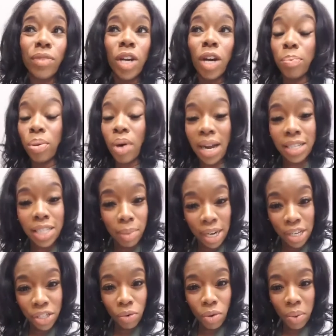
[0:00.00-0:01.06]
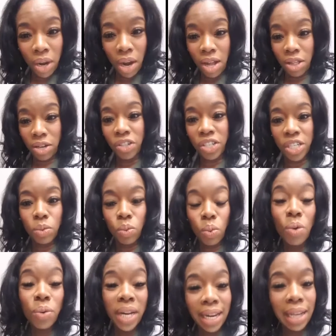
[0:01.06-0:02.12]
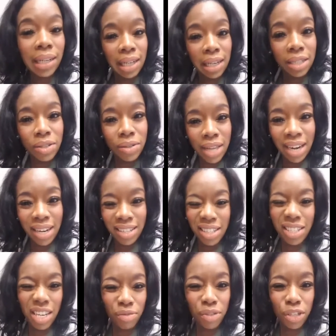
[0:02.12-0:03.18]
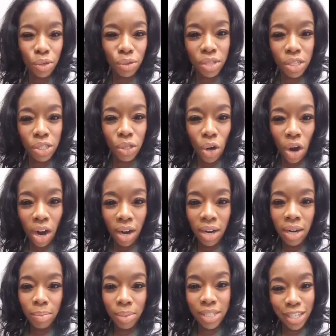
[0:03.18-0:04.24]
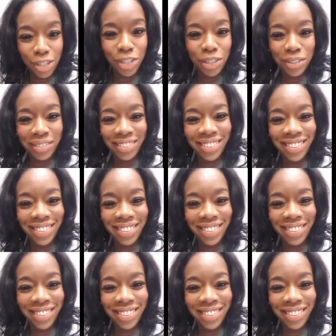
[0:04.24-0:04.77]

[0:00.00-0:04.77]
approximation, what we call it, or just wound healing, so that it reduces scar potential.